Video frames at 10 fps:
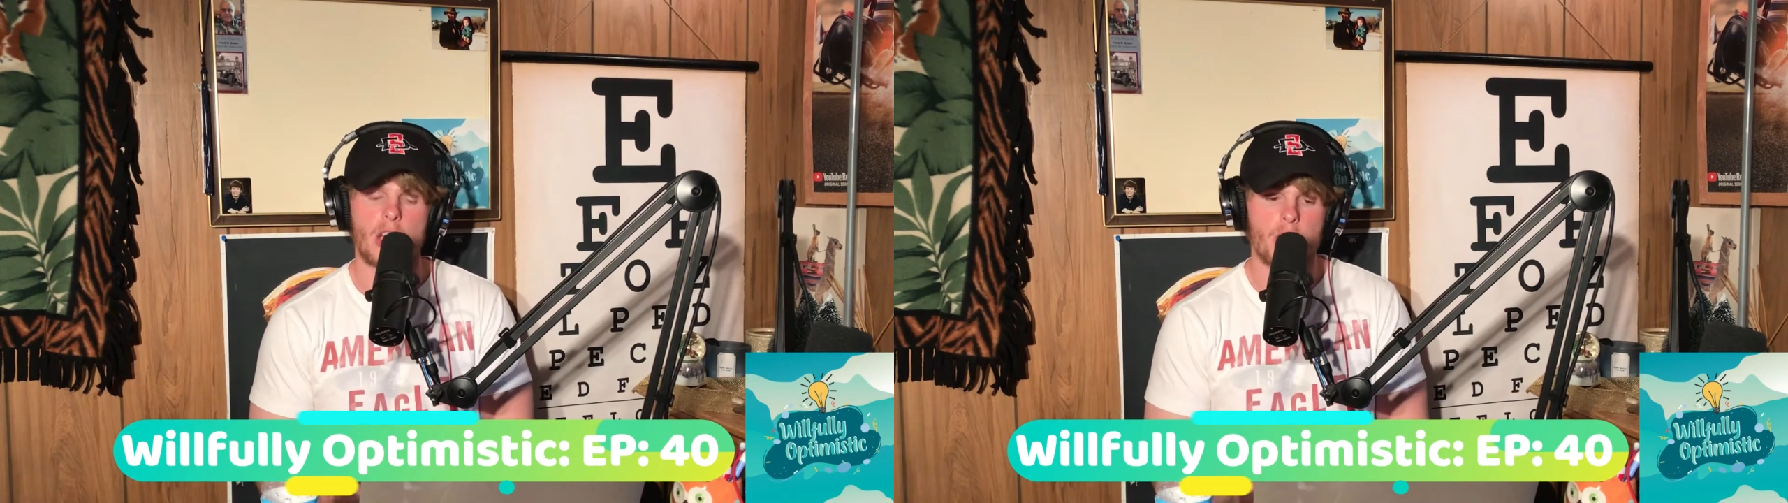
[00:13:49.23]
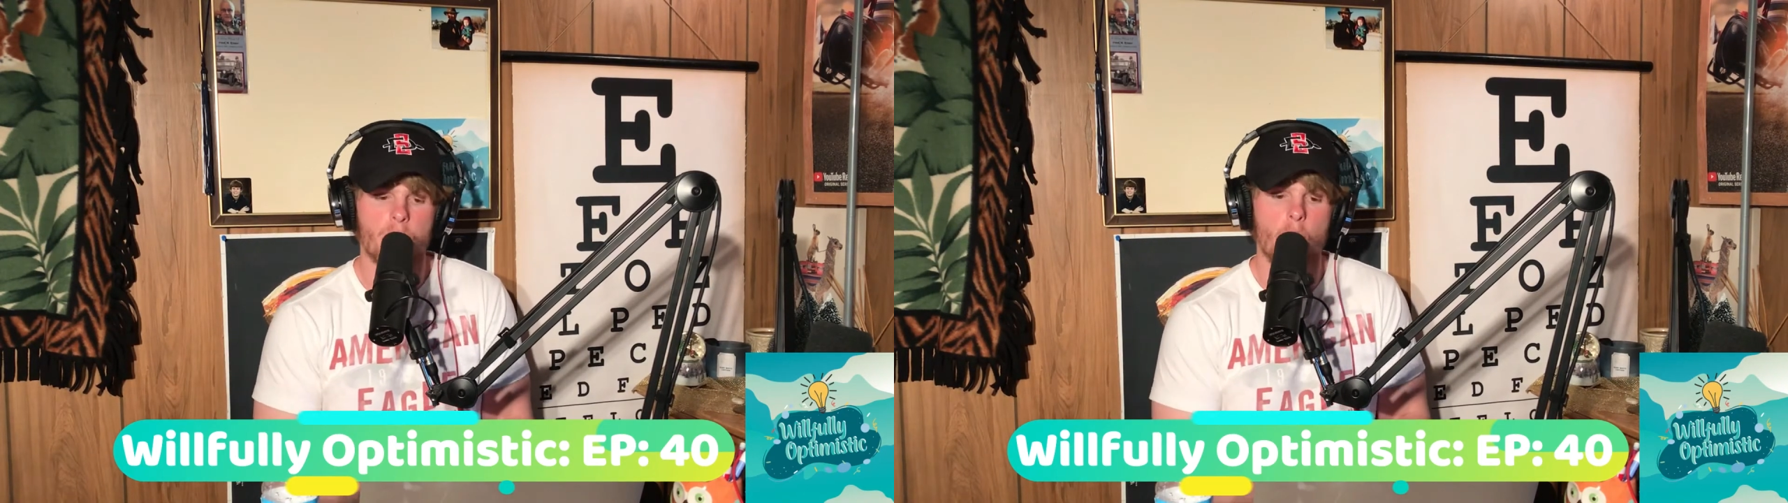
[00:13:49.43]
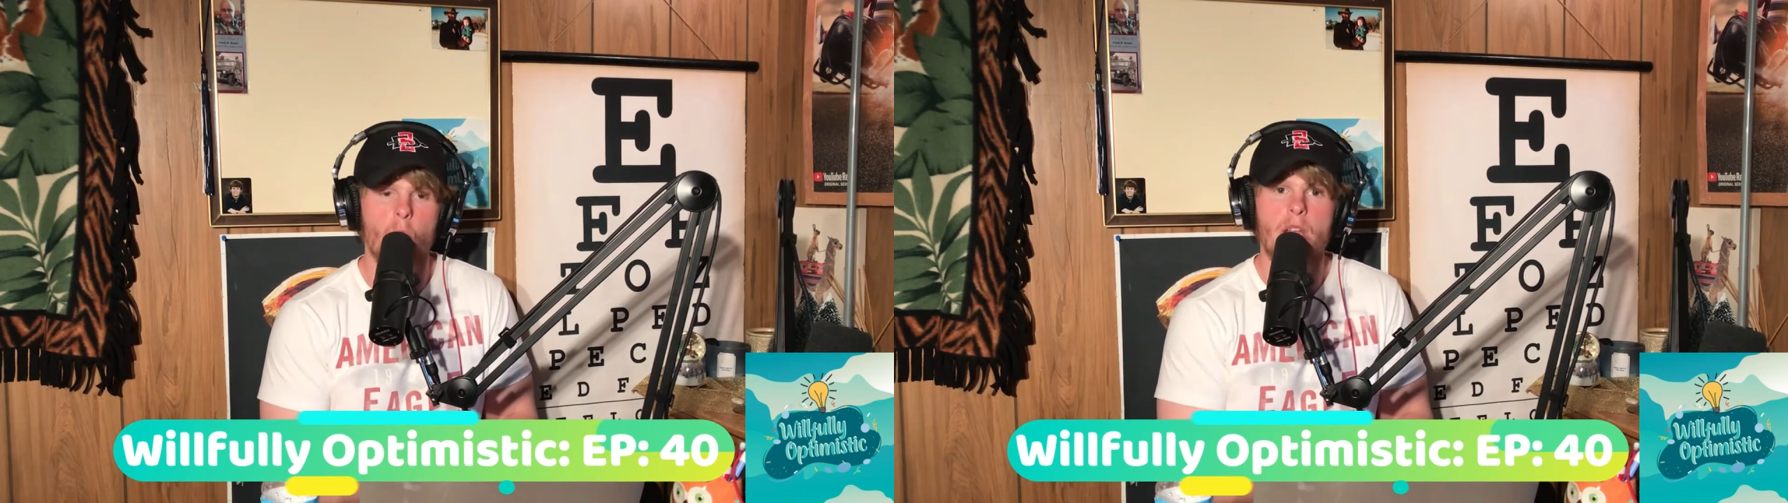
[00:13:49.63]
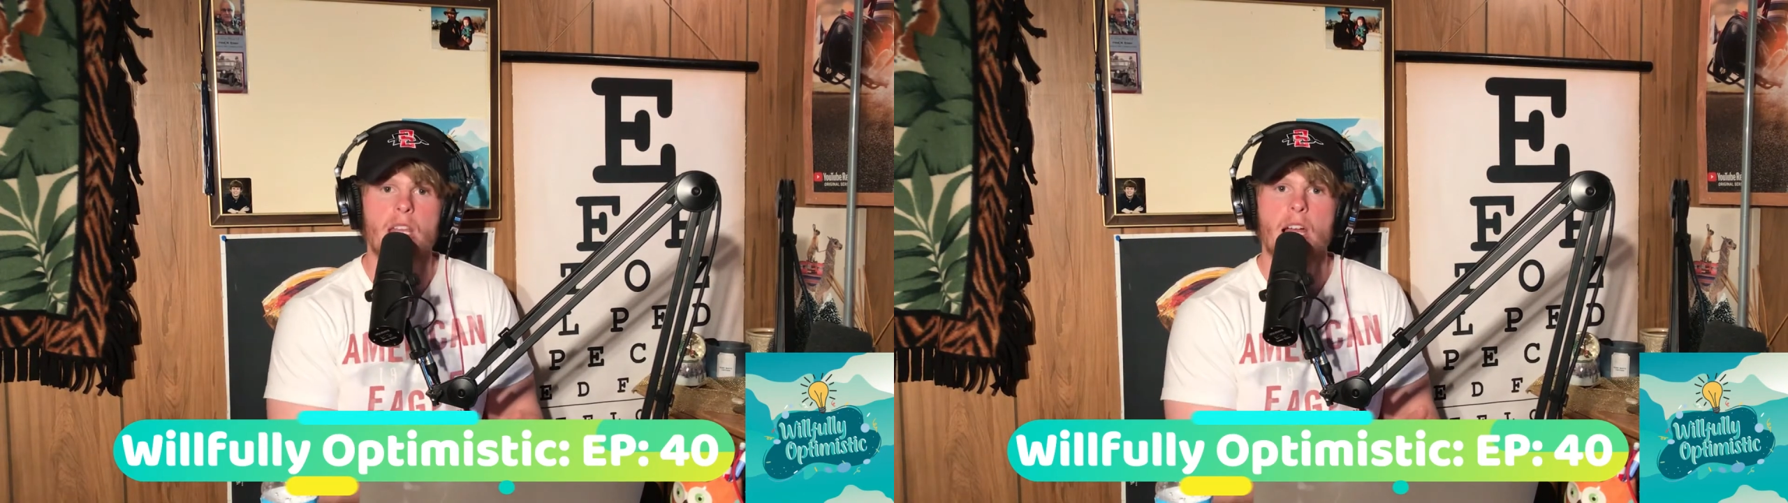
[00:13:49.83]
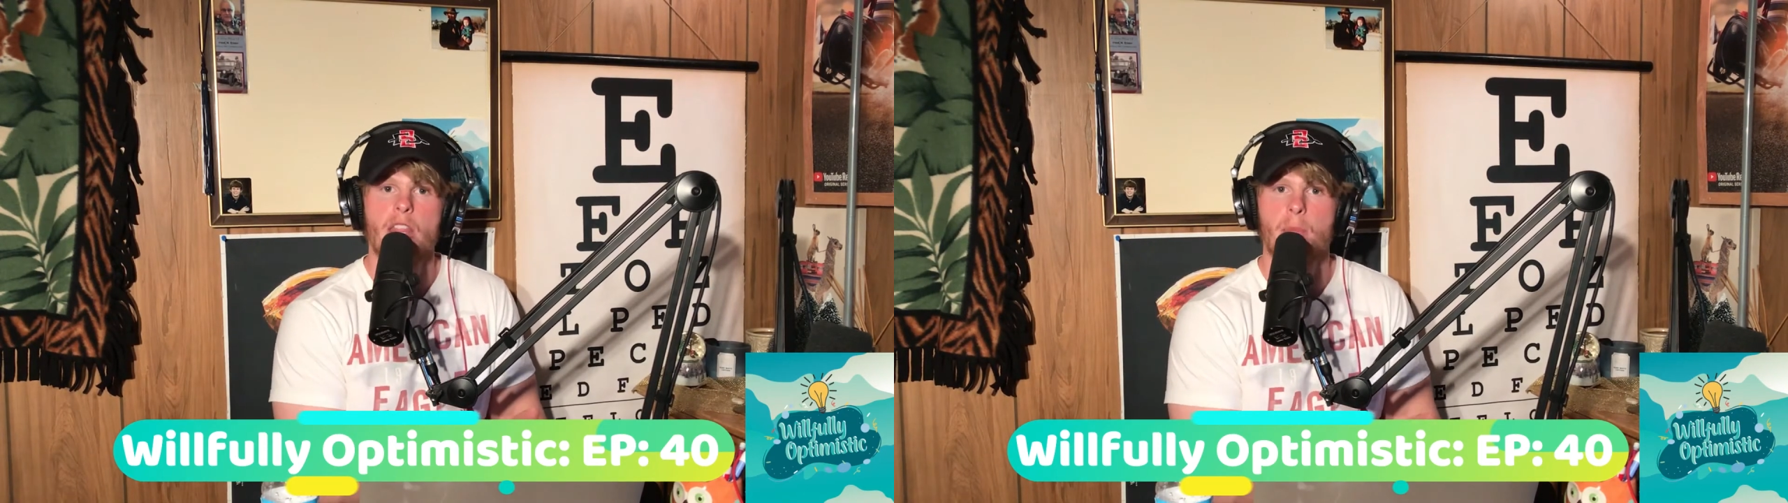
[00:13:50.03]
You're
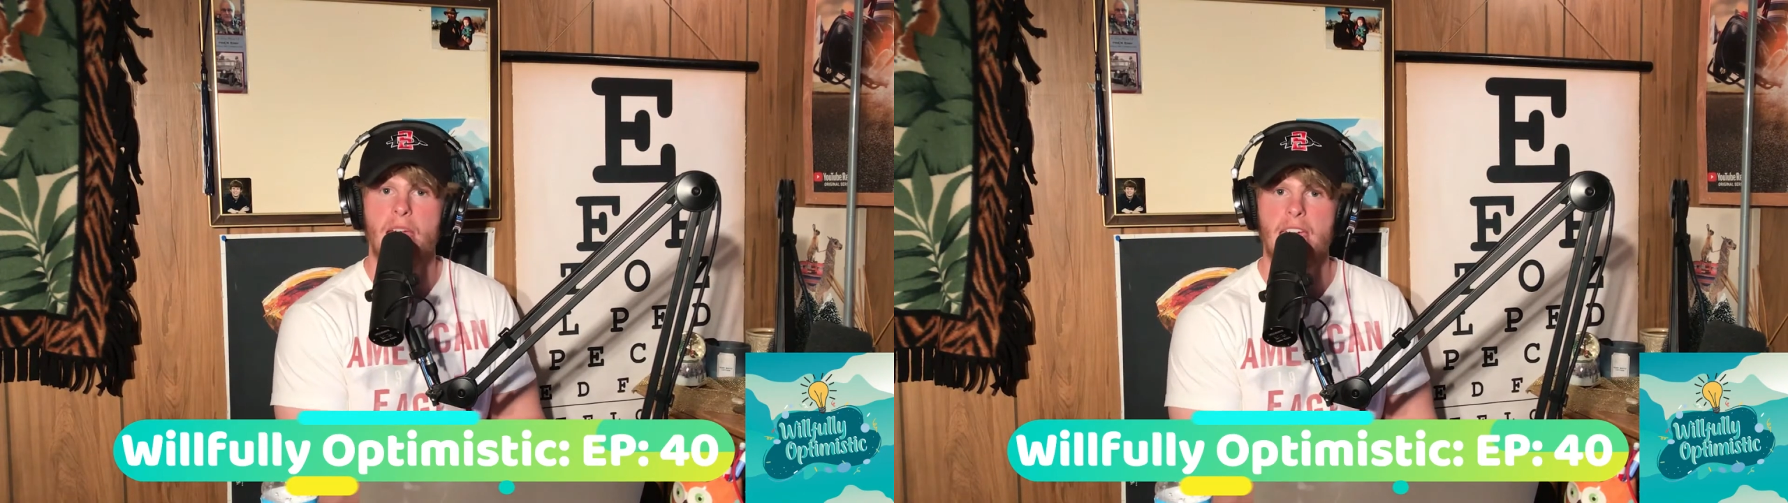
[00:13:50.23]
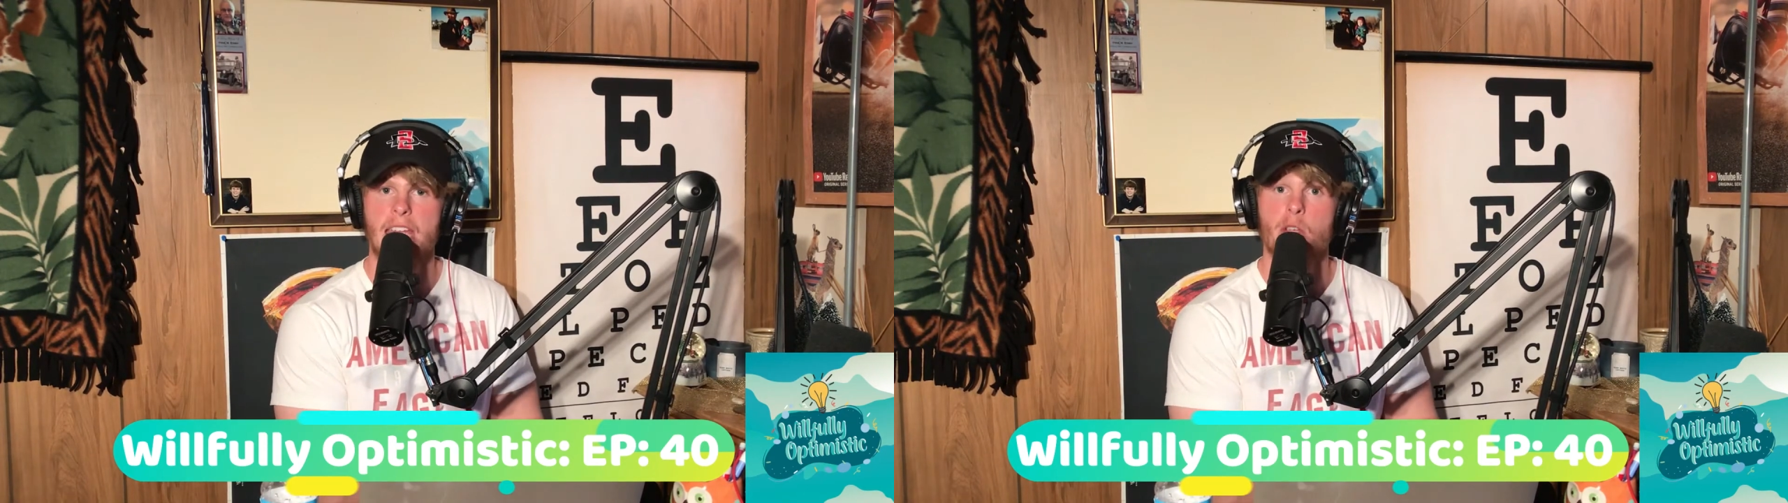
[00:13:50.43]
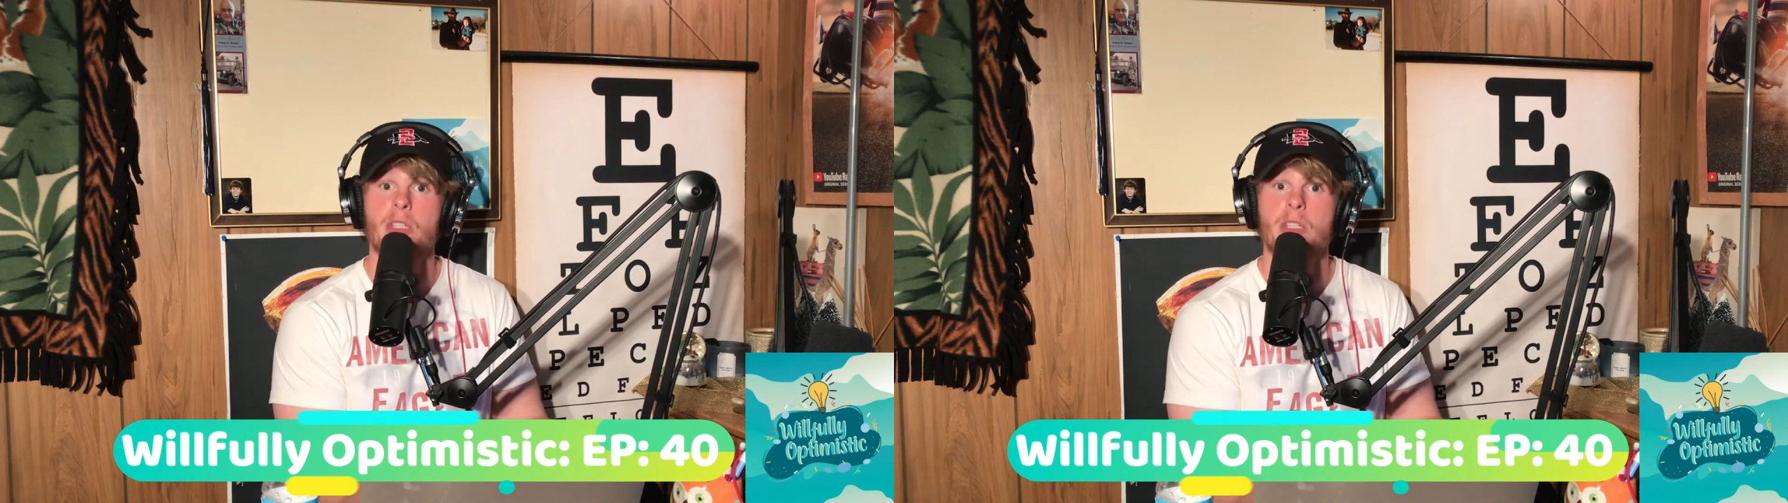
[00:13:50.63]
doing the pain.